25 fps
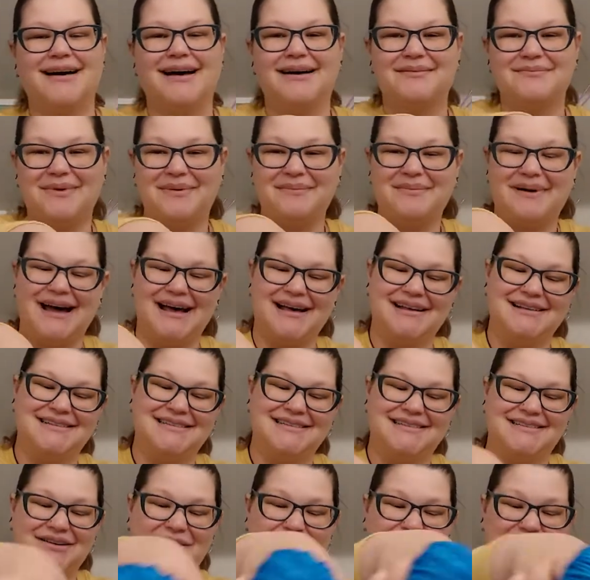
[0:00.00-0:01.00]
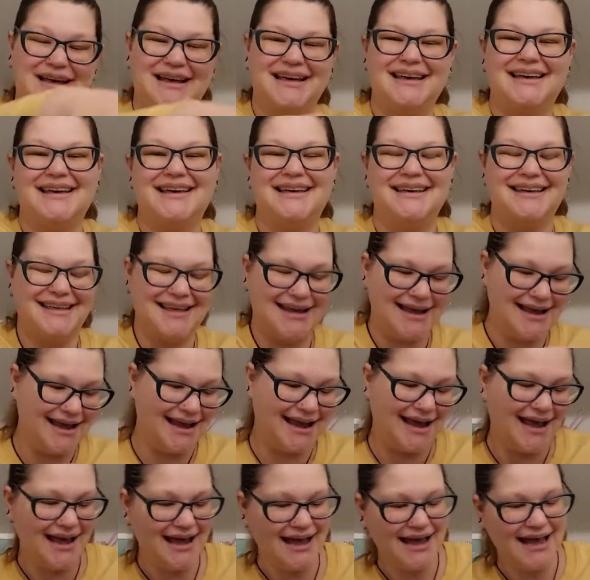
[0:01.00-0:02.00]
my pile is so big.
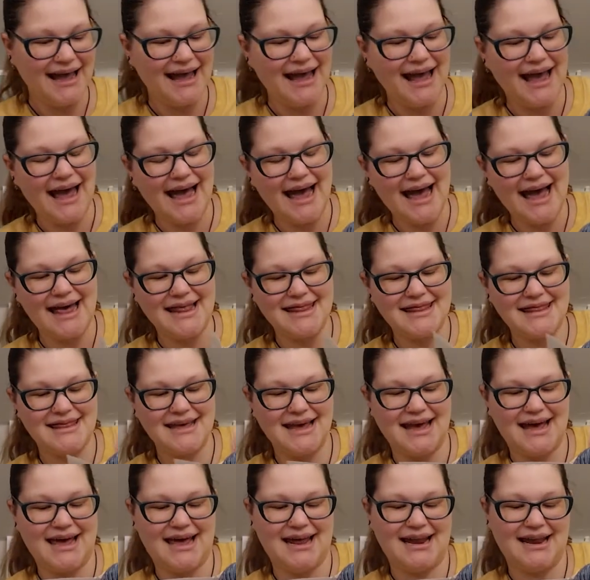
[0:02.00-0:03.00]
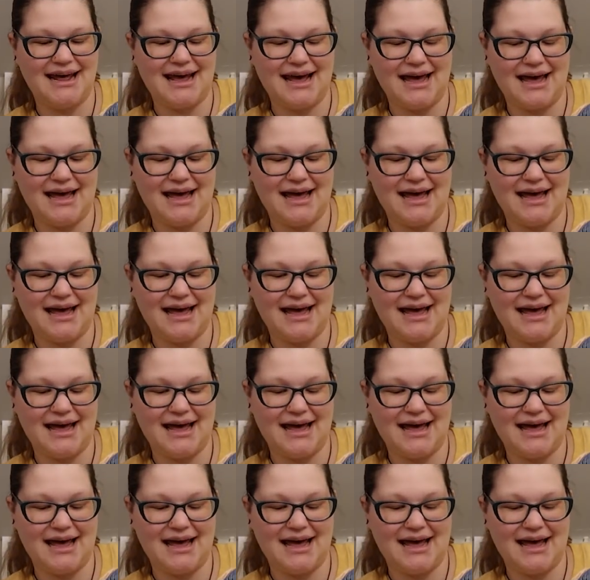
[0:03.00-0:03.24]
And then